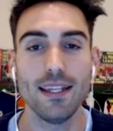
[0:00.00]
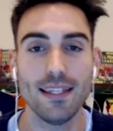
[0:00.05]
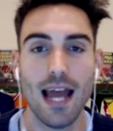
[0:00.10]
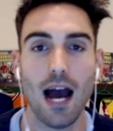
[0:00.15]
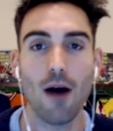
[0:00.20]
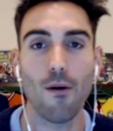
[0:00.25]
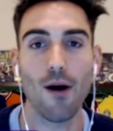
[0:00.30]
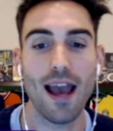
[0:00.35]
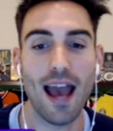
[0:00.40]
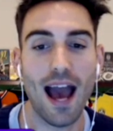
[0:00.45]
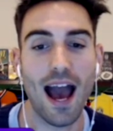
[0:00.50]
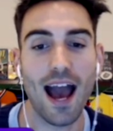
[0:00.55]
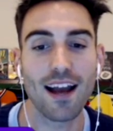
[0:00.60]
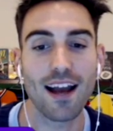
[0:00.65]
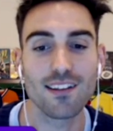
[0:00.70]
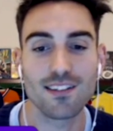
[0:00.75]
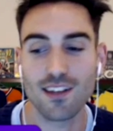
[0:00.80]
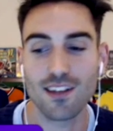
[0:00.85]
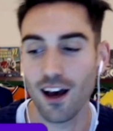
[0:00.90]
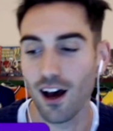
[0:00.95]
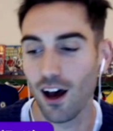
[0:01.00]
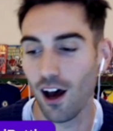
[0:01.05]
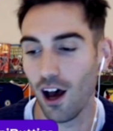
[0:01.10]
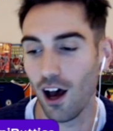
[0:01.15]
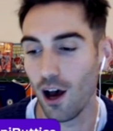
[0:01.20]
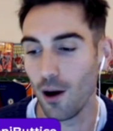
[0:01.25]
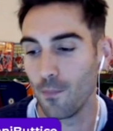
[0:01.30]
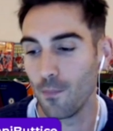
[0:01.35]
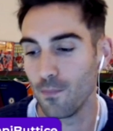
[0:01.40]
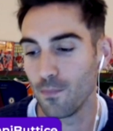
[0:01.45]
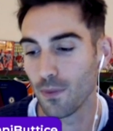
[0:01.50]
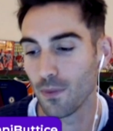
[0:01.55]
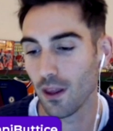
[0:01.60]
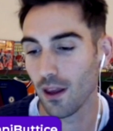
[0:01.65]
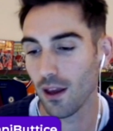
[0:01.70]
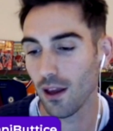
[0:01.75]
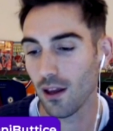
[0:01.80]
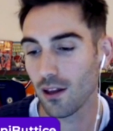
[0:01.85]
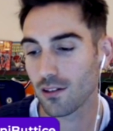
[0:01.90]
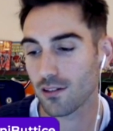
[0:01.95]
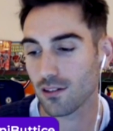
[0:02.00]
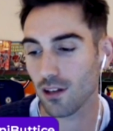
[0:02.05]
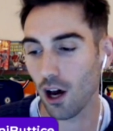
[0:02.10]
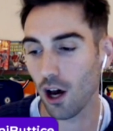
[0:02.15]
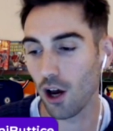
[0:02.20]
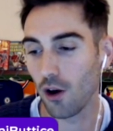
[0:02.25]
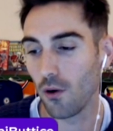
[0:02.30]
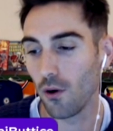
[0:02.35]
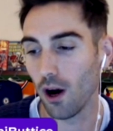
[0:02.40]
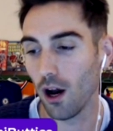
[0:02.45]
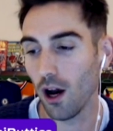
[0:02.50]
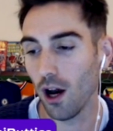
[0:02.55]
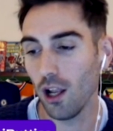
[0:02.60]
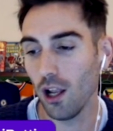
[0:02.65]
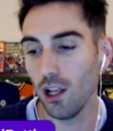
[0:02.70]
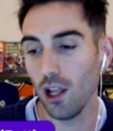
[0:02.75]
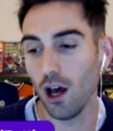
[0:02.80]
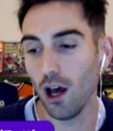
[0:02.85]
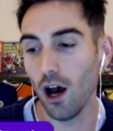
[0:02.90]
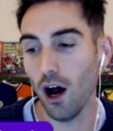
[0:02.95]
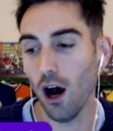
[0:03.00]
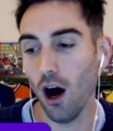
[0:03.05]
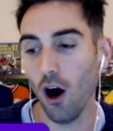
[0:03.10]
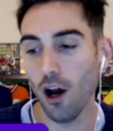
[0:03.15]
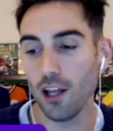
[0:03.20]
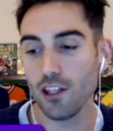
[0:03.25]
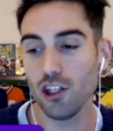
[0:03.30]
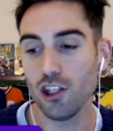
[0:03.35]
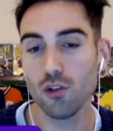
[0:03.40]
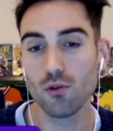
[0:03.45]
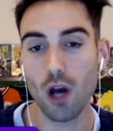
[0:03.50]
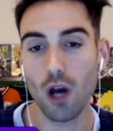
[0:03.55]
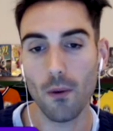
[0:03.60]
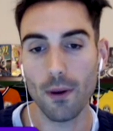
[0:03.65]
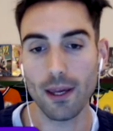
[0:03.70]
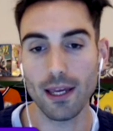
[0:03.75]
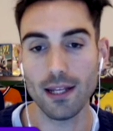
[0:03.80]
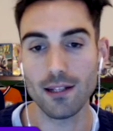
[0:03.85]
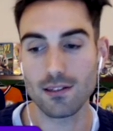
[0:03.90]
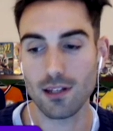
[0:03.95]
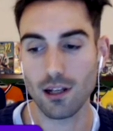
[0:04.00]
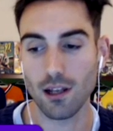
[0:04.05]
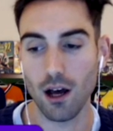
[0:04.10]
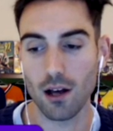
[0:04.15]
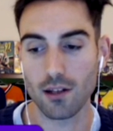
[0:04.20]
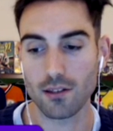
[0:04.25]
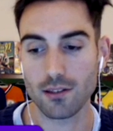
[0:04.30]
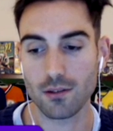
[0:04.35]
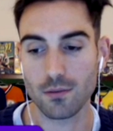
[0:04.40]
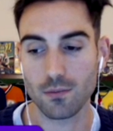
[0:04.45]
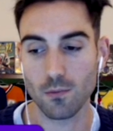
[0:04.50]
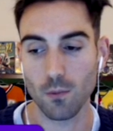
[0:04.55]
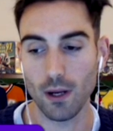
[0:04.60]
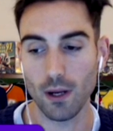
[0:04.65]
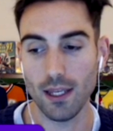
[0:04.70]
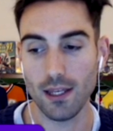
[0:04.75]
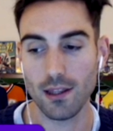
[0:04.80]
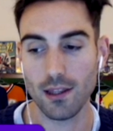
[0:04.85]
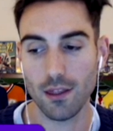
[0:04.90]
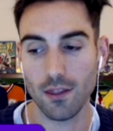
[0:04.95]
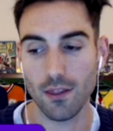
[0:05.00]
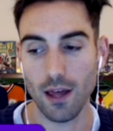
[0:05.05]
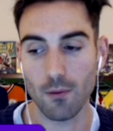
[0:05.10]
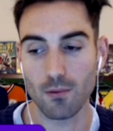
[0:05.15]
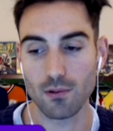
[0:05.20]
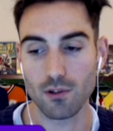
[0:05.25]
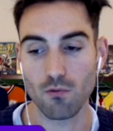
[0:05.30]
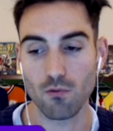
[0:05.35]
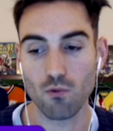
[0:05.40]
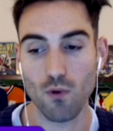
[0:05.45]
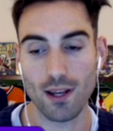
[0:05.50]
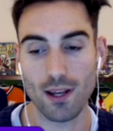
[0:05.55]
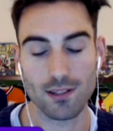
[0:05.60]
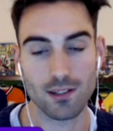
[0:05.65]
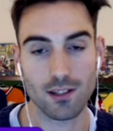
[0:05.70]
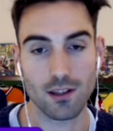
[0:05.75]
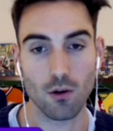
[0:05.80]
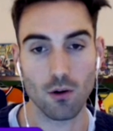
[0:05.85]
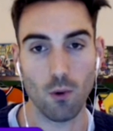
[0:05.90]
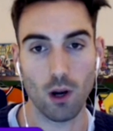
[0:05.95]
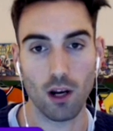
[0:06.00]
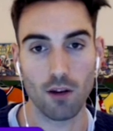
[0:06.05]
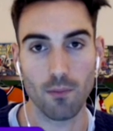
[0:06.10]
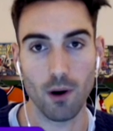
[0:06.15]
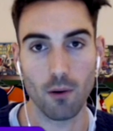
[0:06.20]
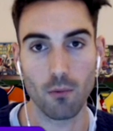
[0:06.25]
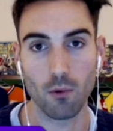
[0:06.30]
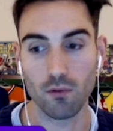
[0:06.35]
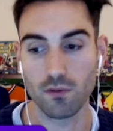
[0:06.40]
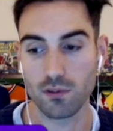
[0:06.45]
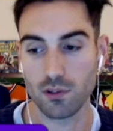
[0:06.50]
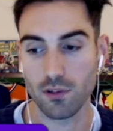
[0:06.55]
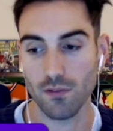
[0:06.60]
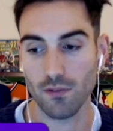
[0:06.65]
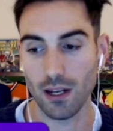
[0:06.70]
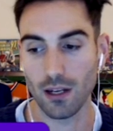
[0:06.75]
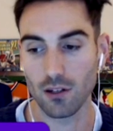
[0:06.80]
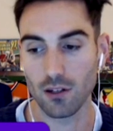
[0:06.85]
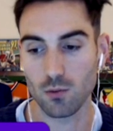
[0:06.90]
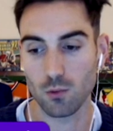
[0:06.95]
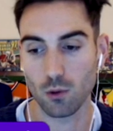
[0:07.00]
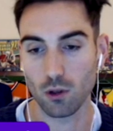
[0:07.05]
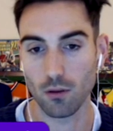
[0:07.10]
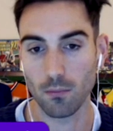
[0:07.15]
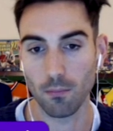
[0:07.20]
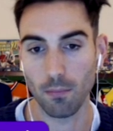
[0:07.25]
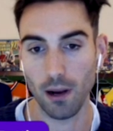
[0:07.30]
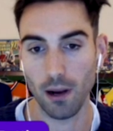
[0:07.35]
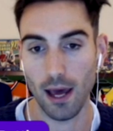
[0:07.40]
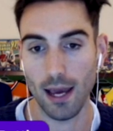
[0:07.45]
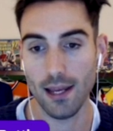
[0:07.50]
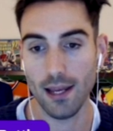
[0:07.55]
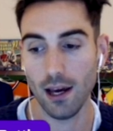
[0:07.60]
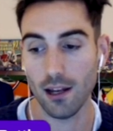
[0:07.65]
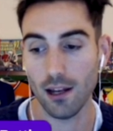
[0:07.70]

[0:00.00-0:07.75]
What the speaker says: Now I act. So look, I knew going into last week that there was a risk that one of my Wolves defenders wouldn't play.